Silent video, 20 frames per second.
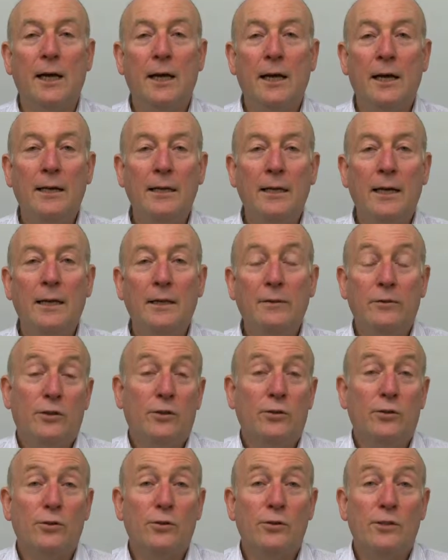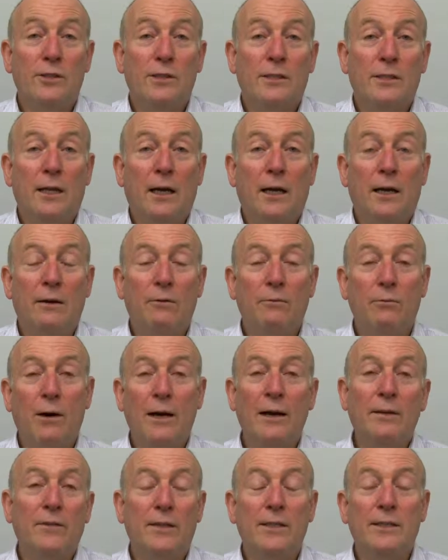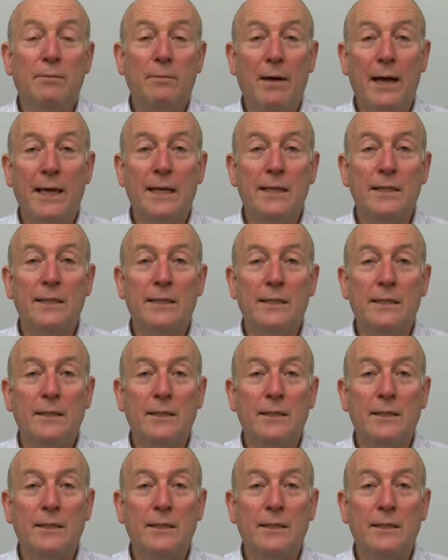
And of course, one of the domains